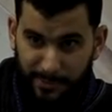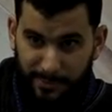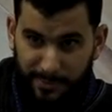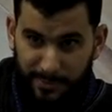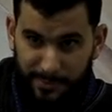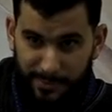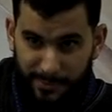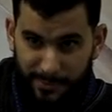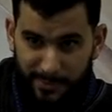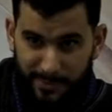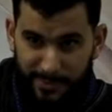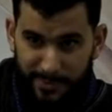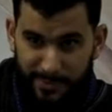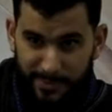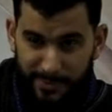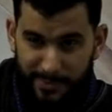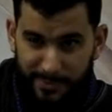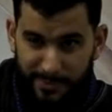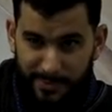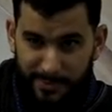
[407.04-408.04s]

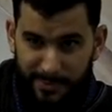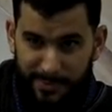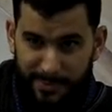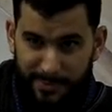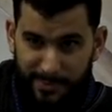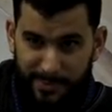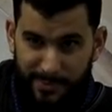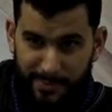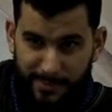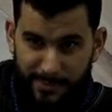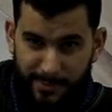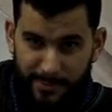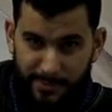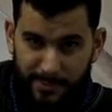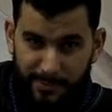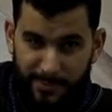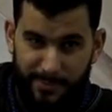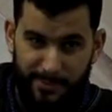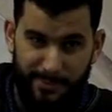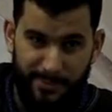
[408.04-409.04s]

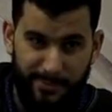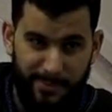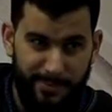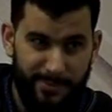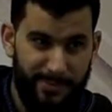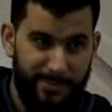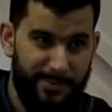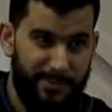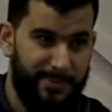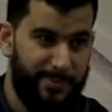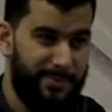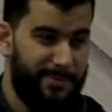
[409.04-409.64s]
Nothing is said.